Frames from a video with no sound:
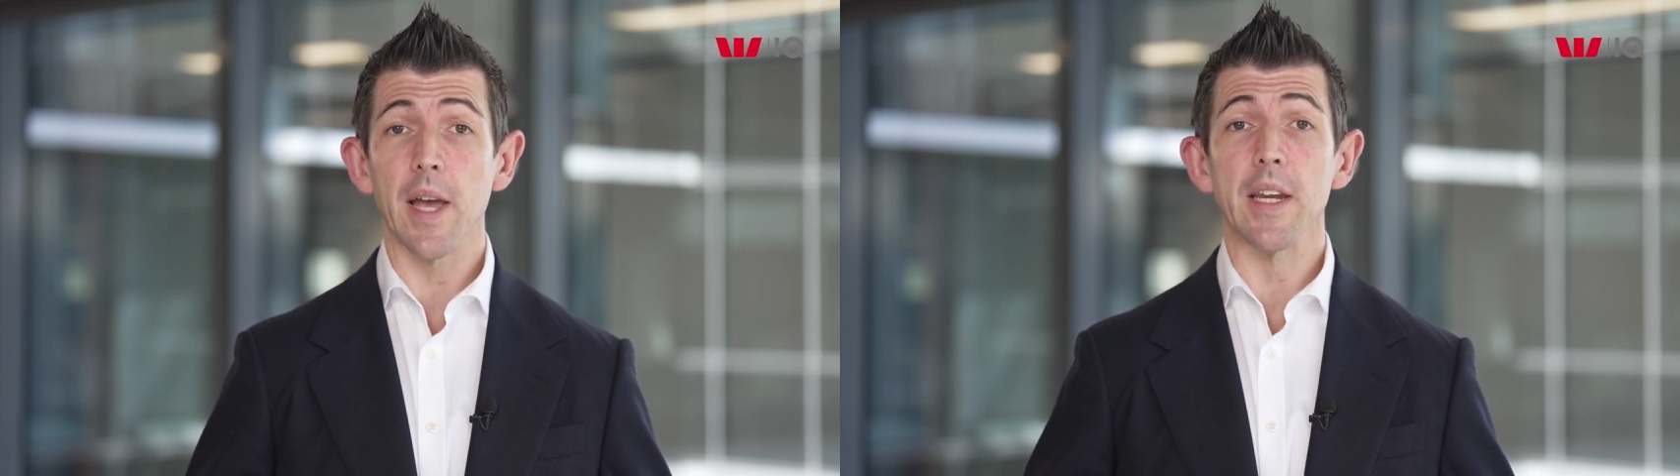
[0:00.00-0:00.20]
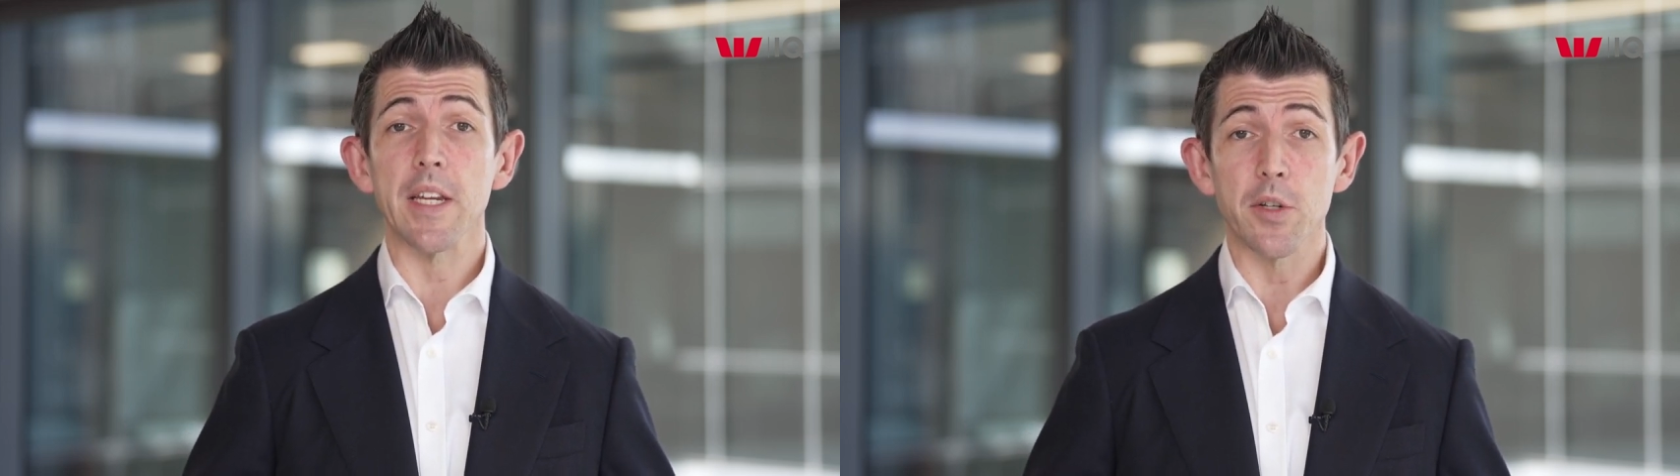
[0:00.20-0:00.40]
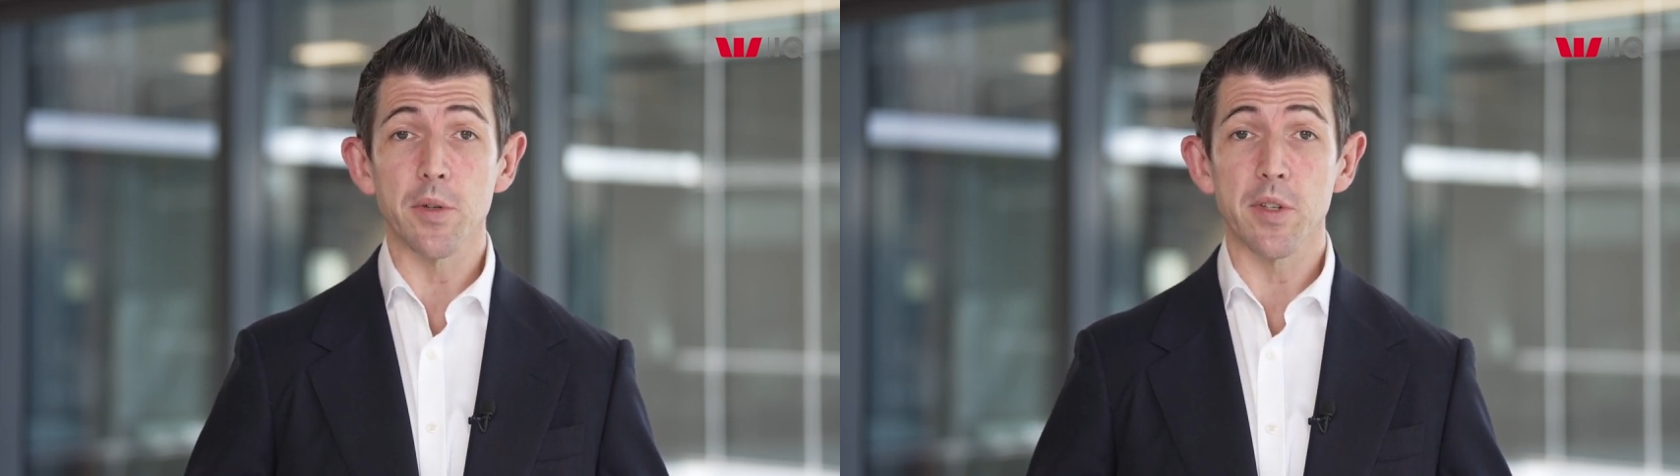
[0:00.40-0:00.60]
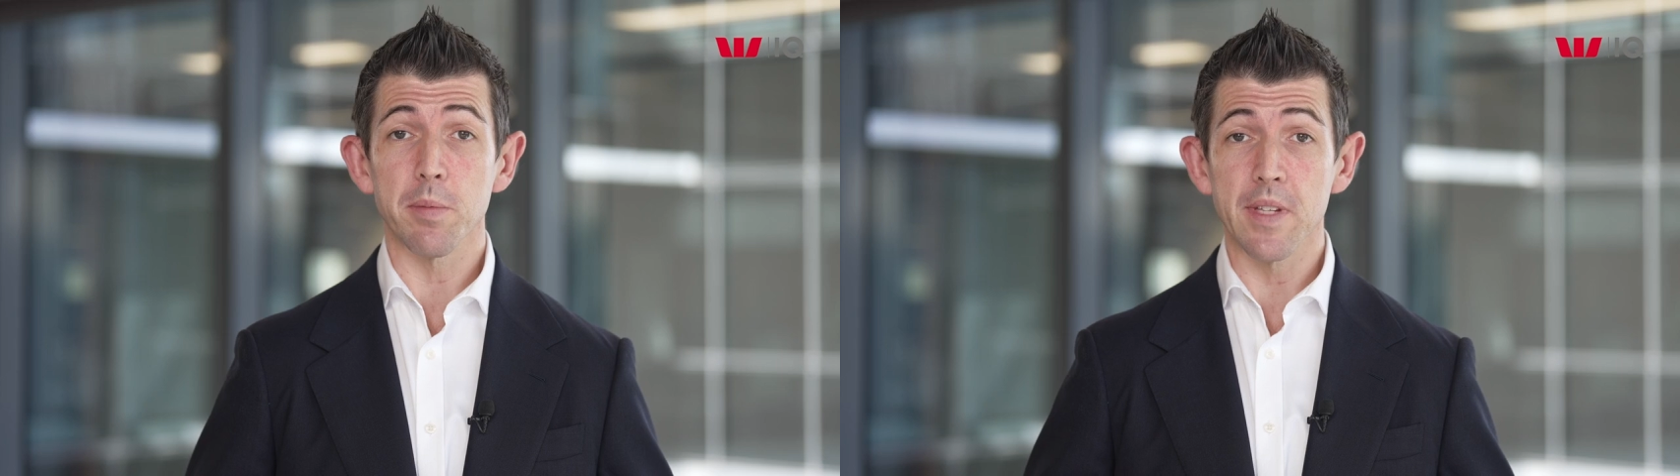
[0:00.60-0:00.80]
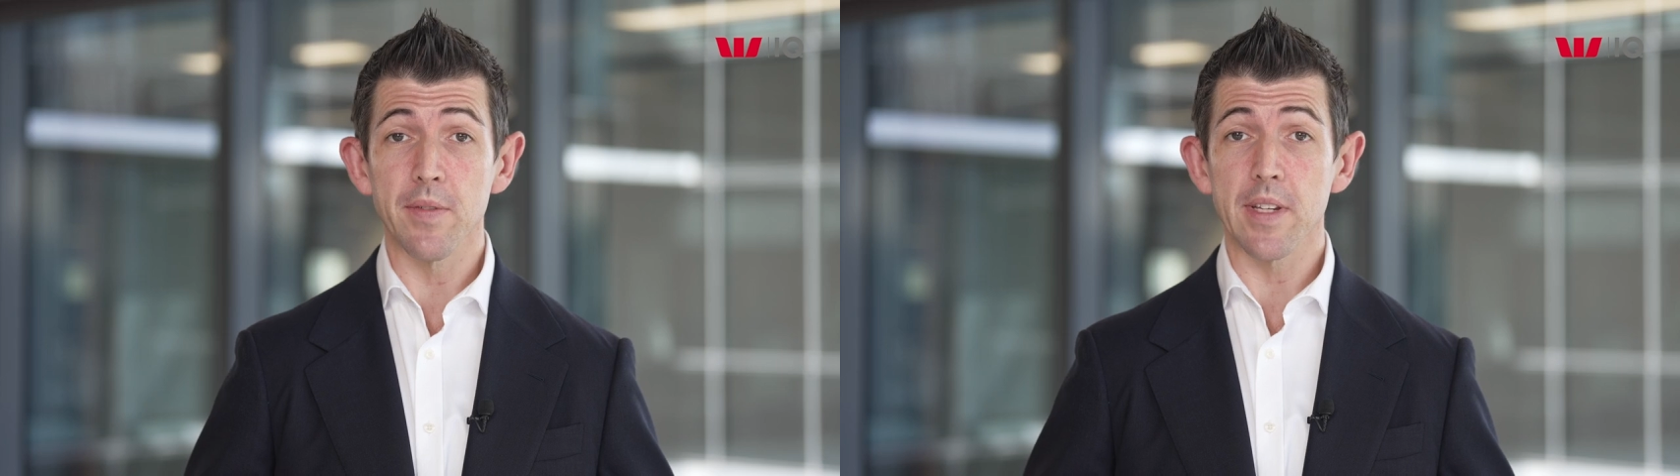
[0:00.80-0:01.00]
and
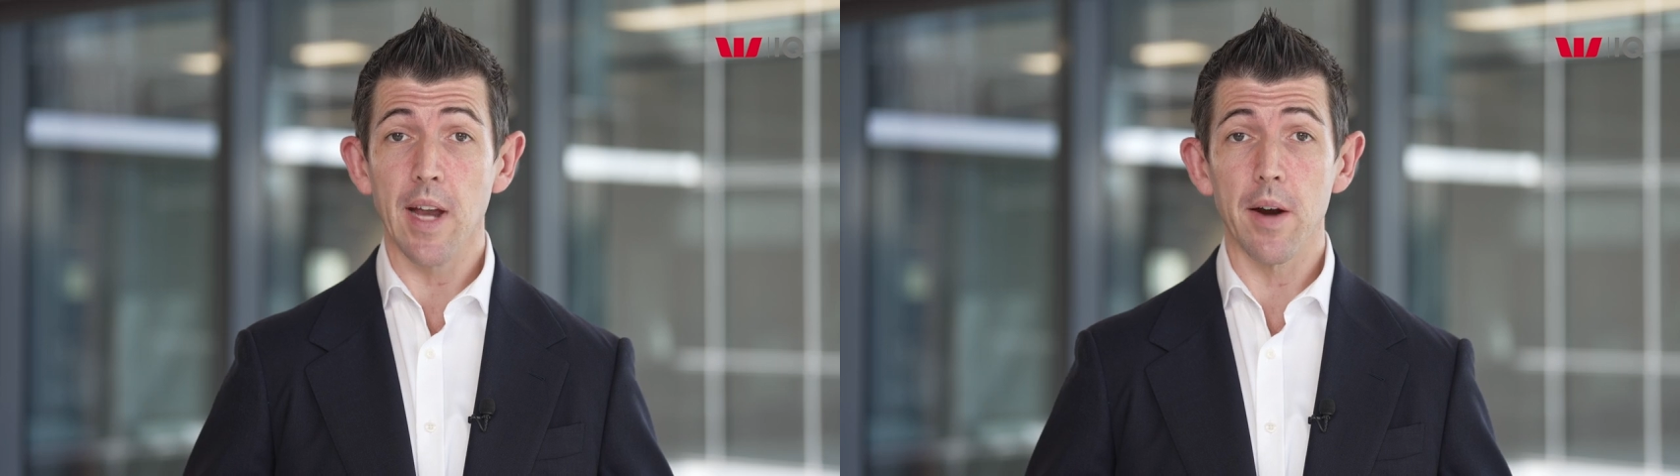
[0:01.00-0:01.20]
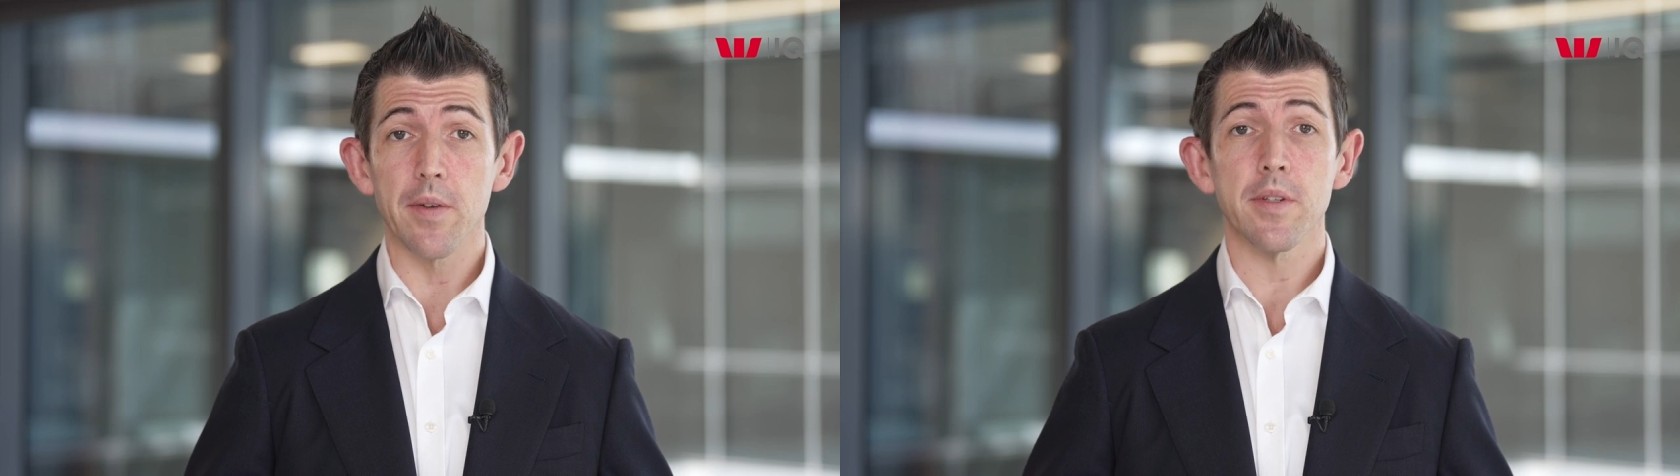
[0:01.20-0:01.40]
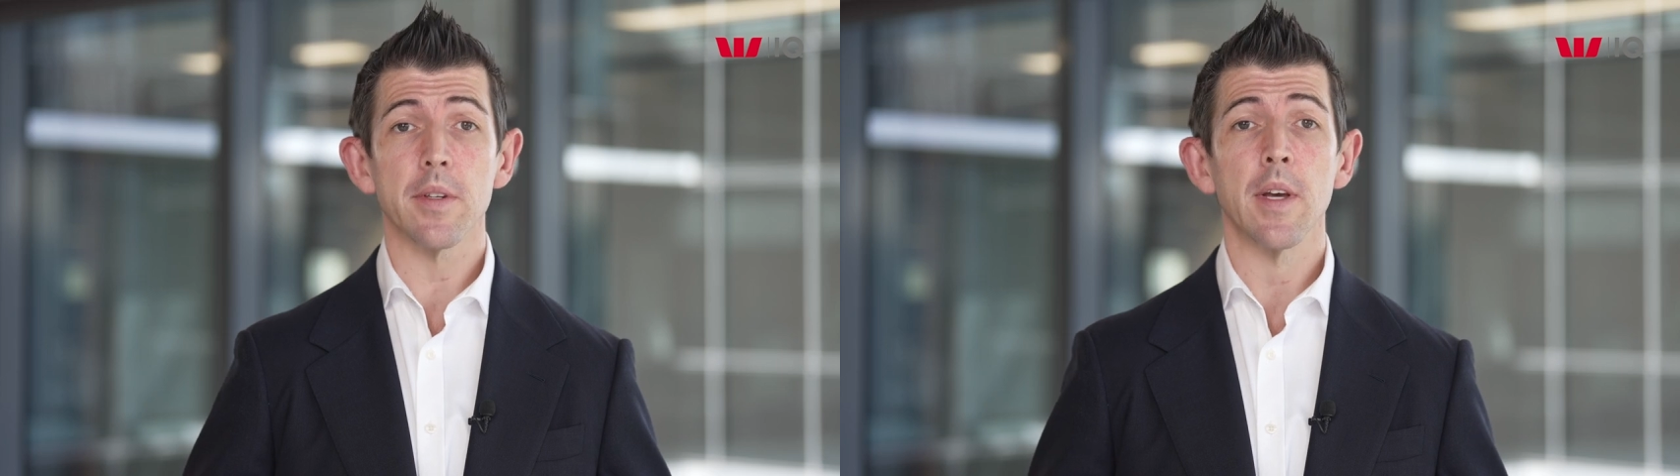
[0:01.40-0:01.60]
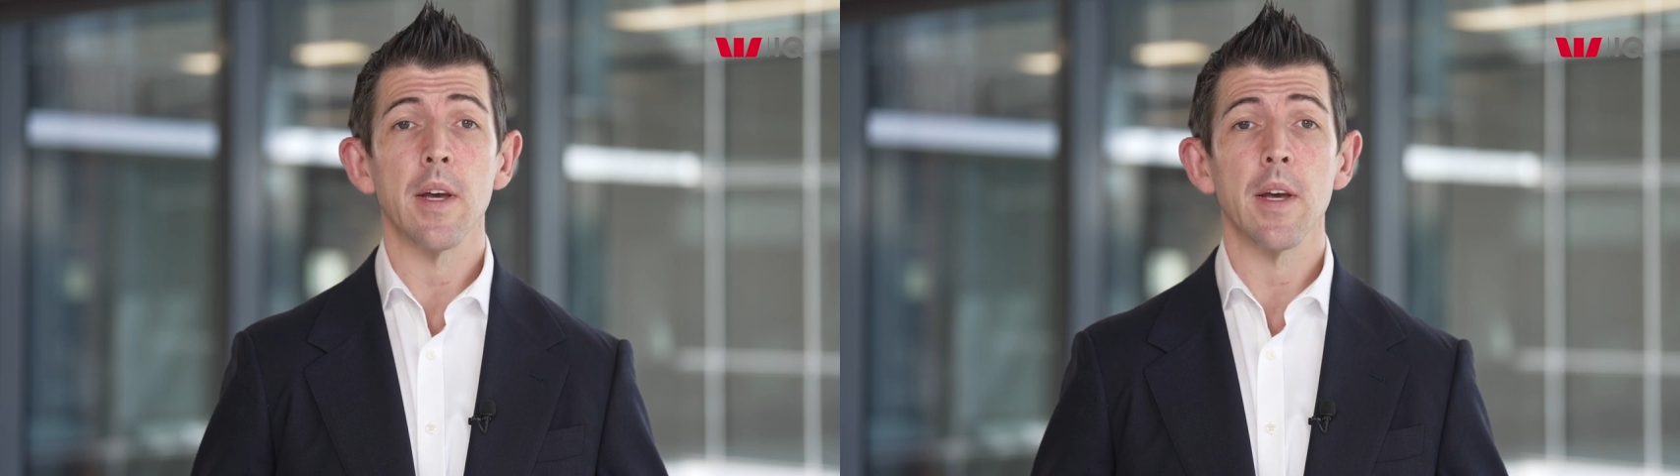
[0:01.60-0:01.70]
industry-specific tariffs,